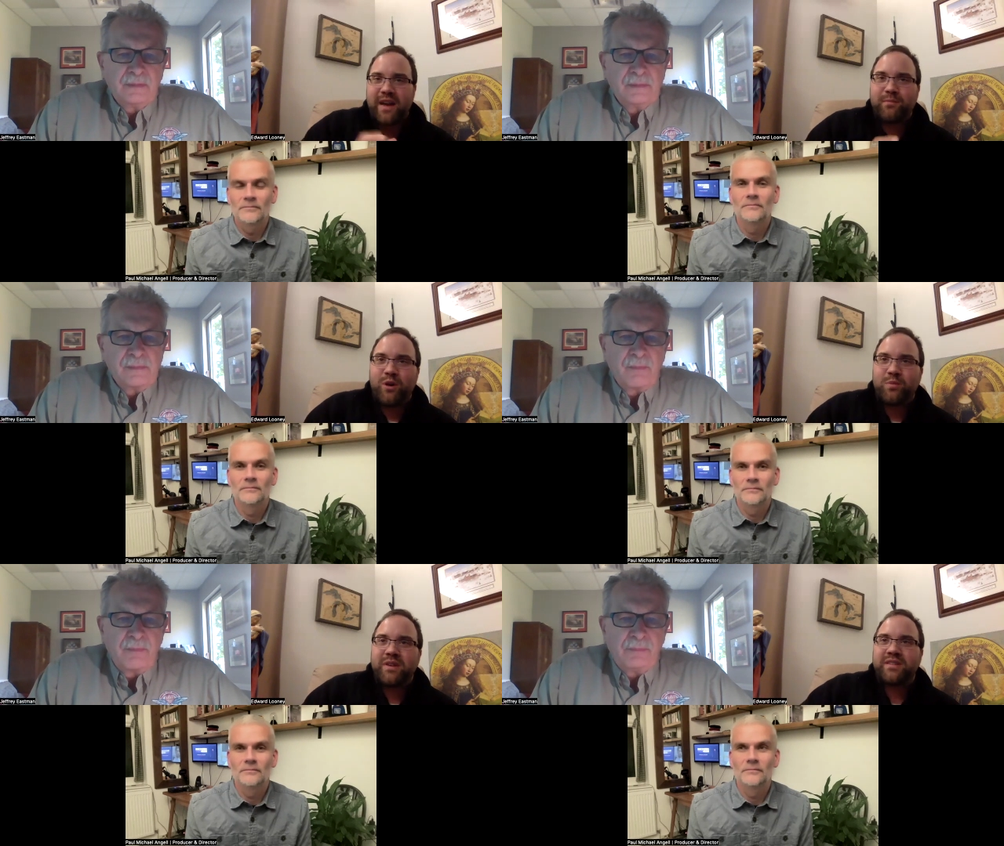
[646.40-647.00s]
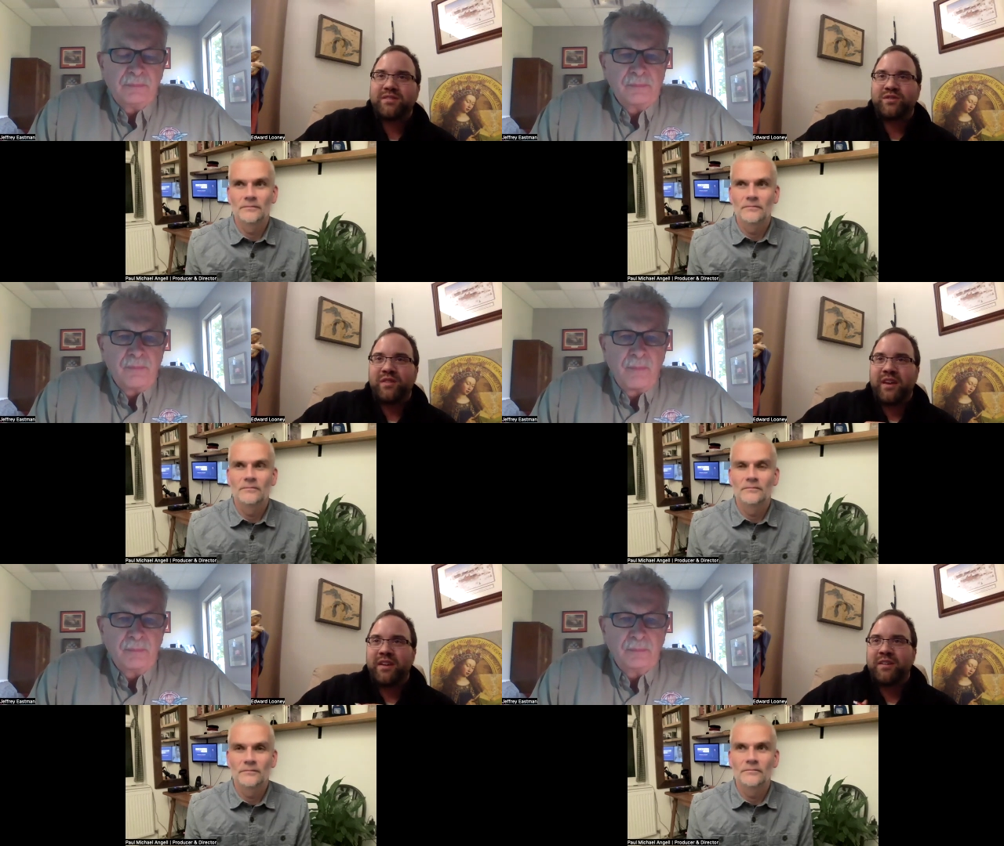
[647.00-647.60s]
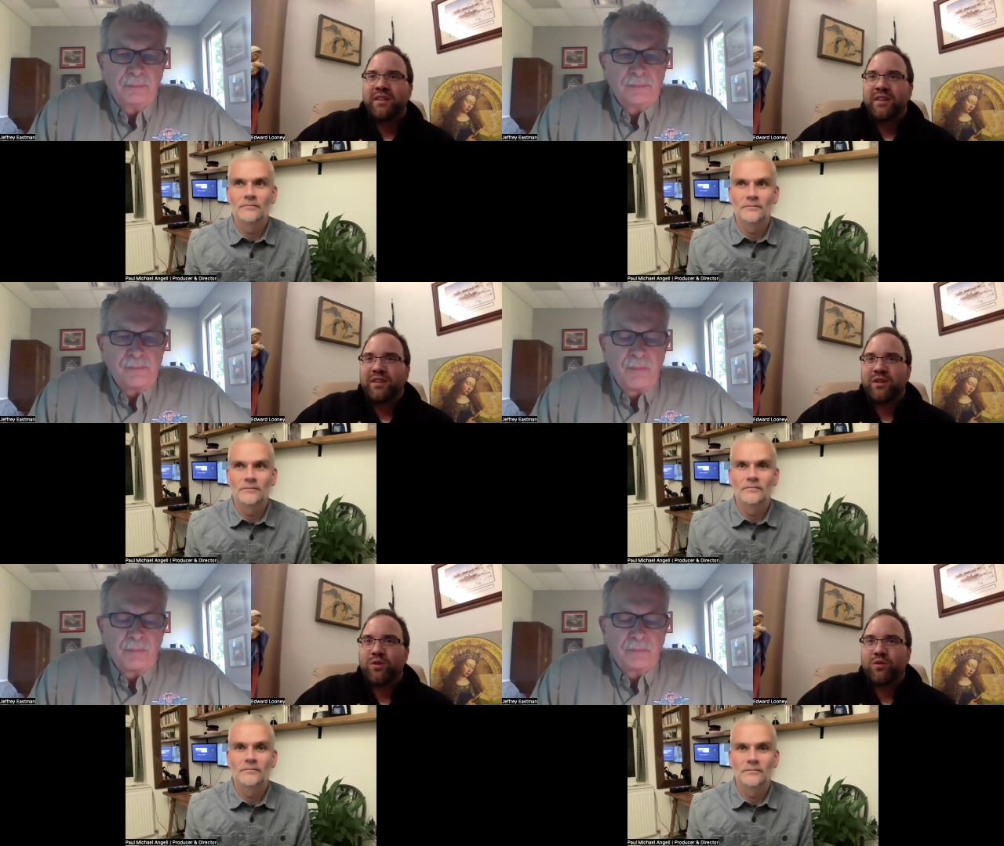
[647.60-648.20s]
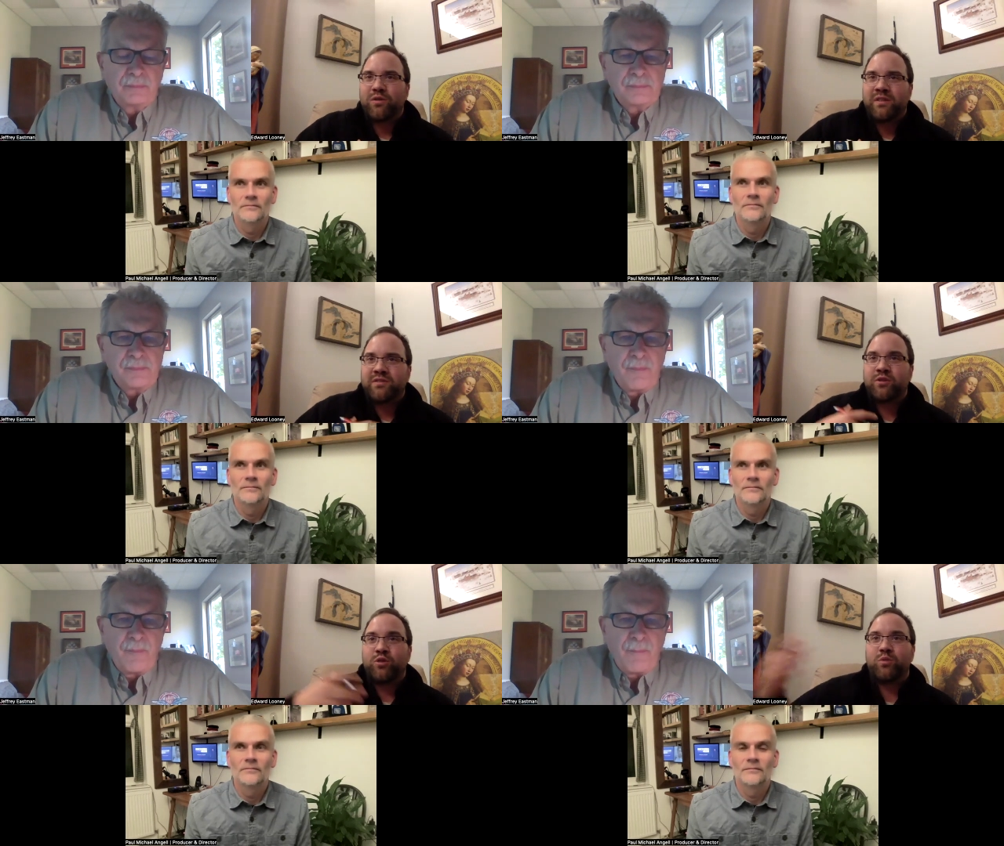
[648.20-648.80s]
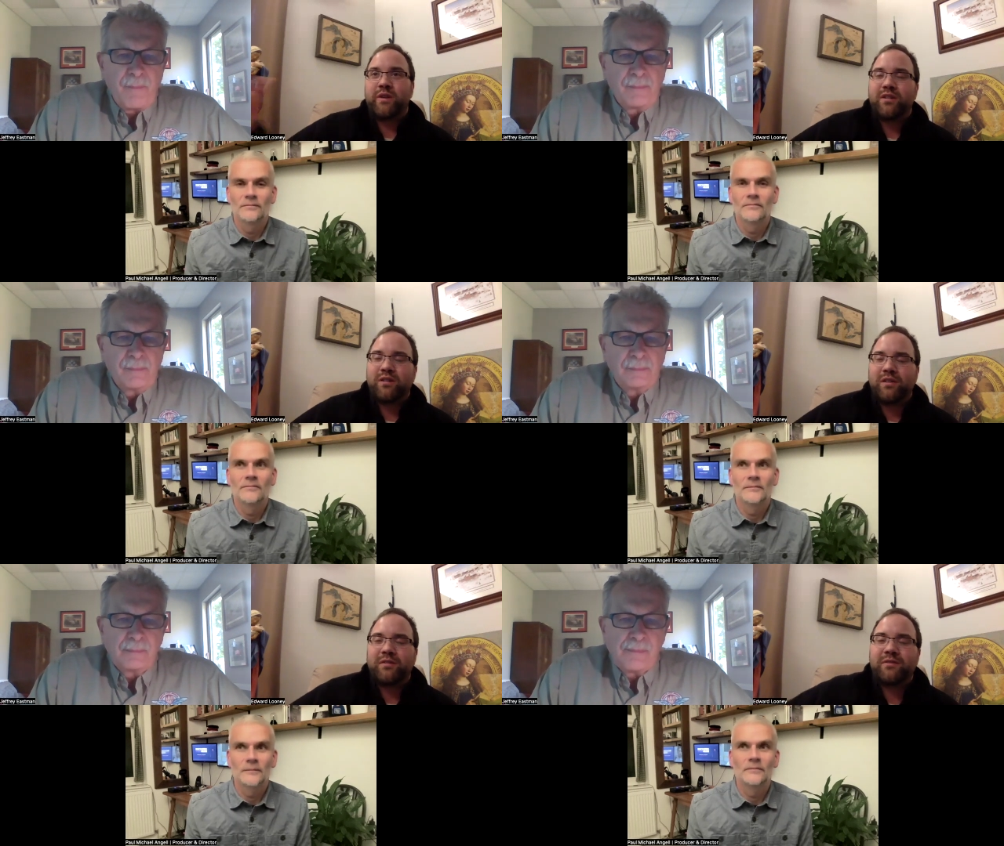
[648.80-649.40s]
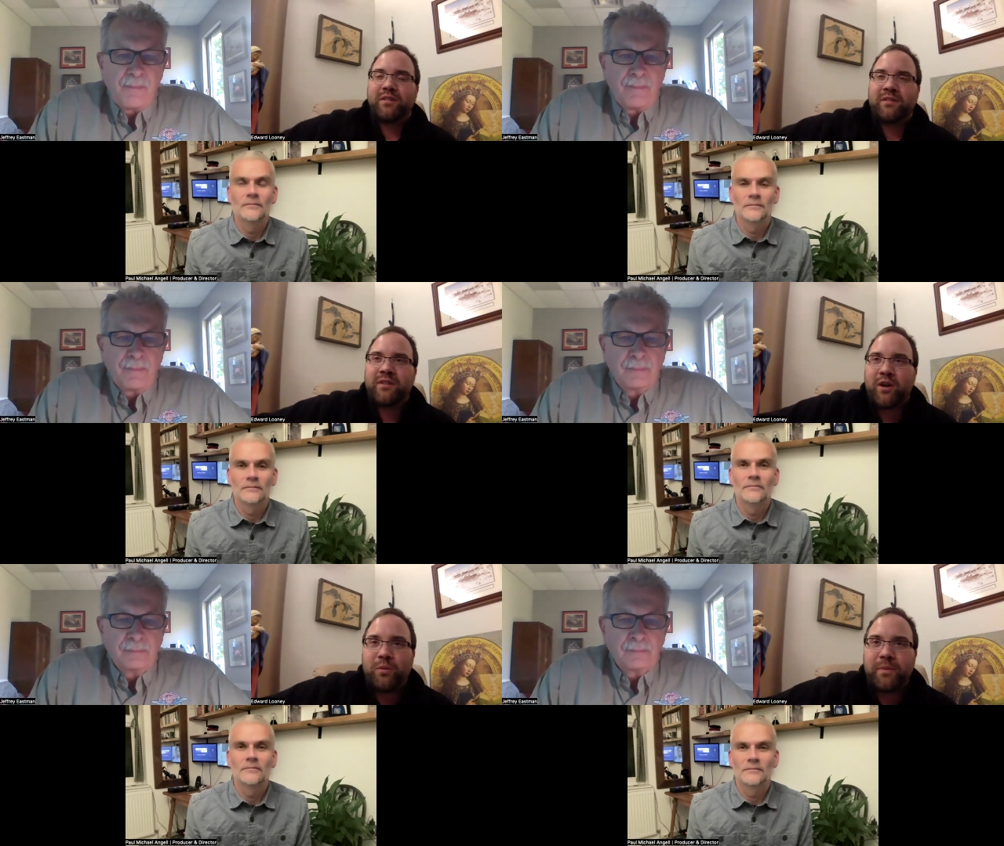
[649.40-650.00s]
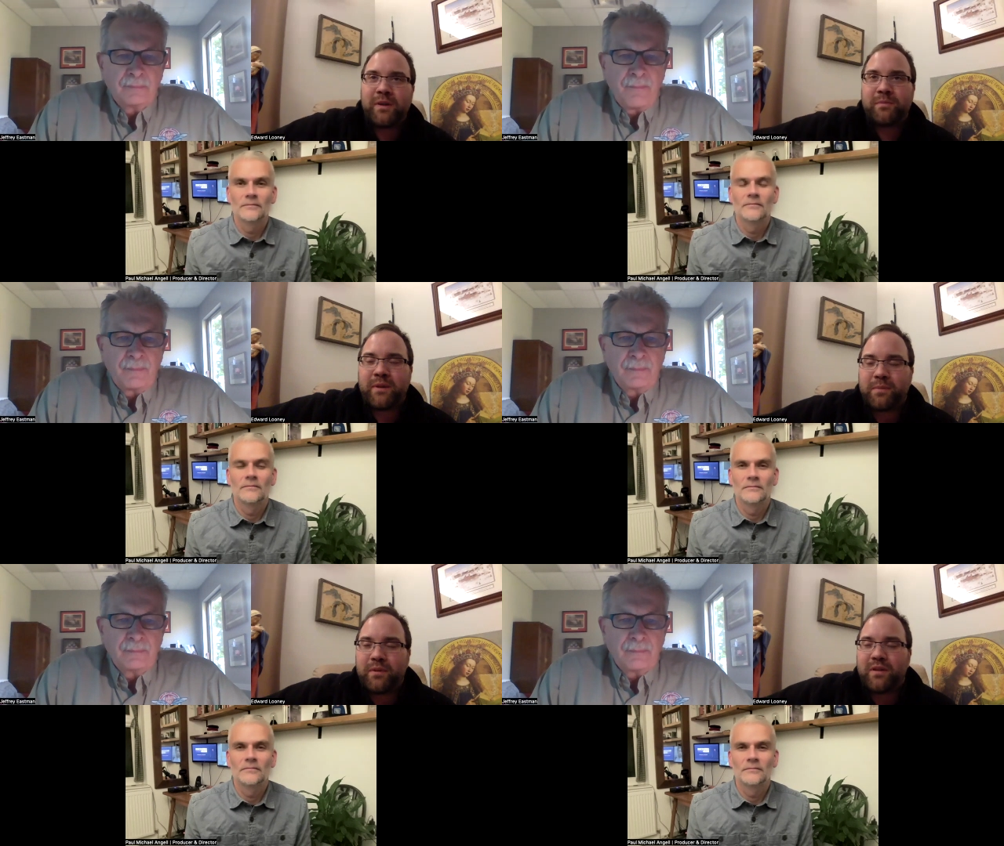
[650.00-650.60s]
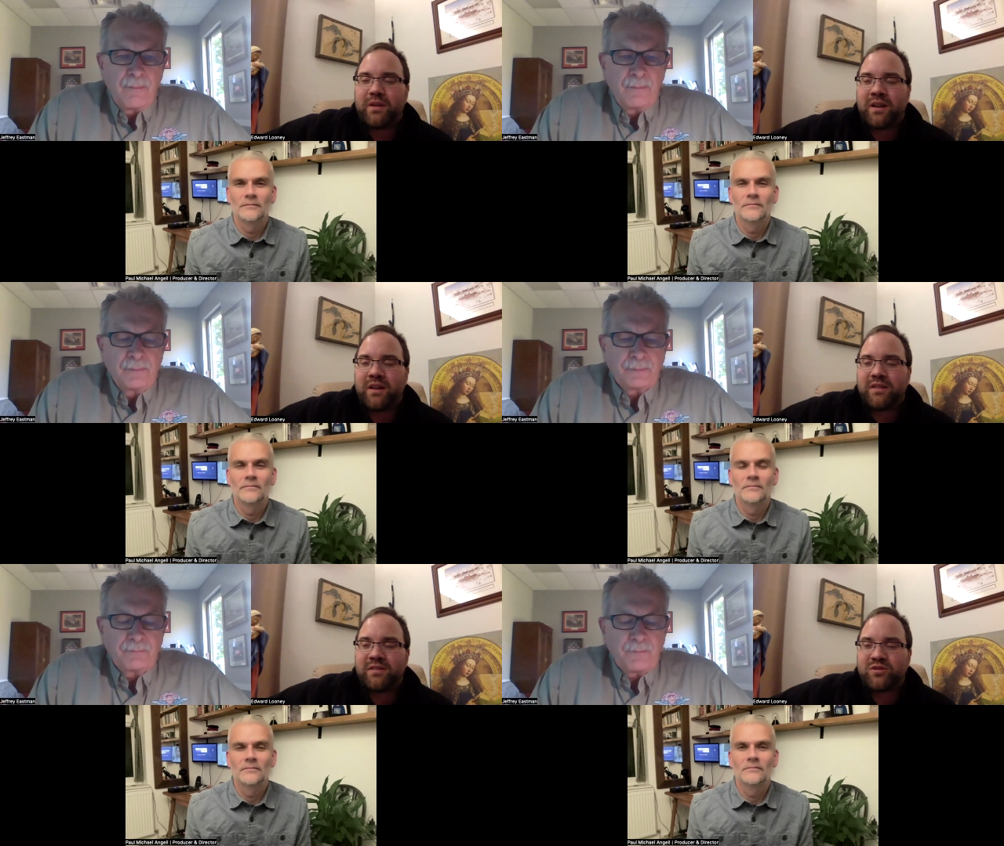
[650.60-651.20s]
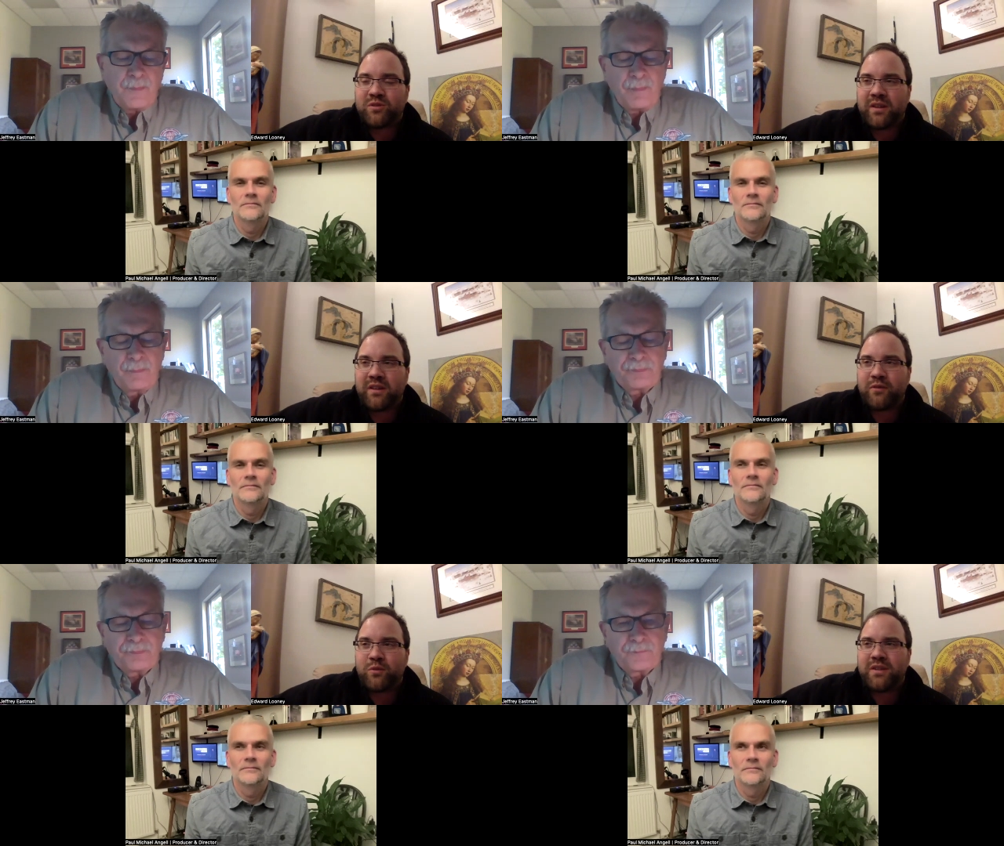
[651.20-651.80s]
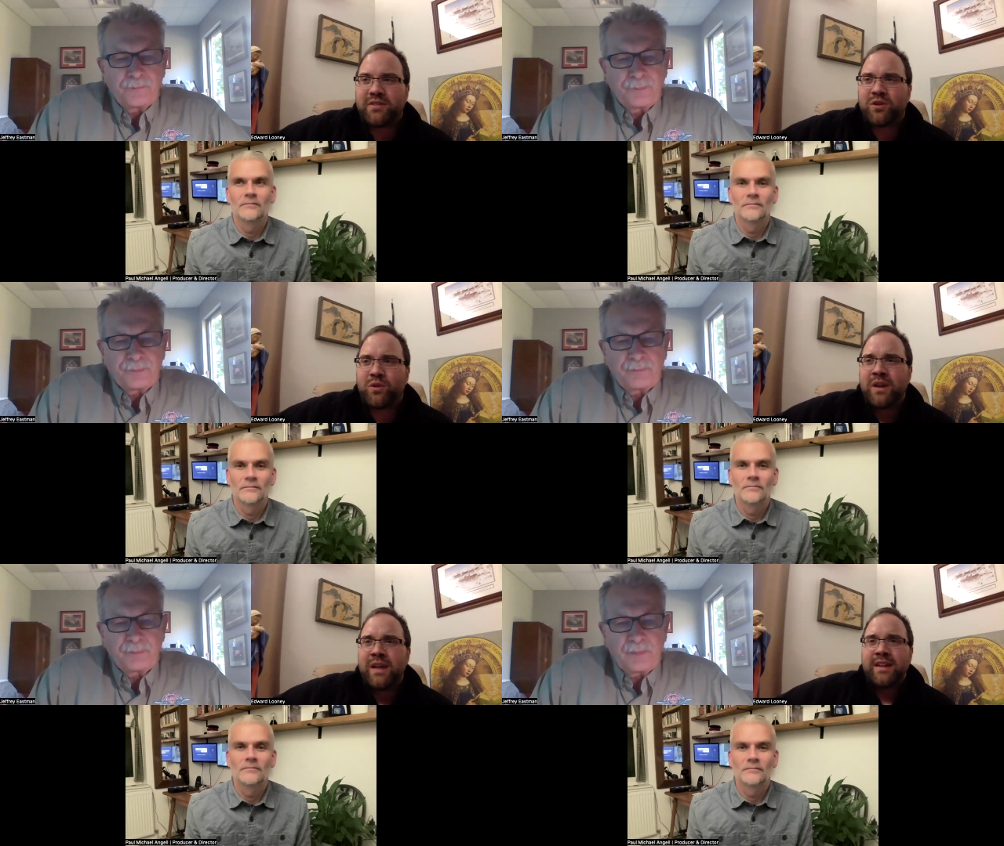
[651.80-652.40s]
Speaker 1: that moment to then you know this career of of helping people uh, in so many different ways so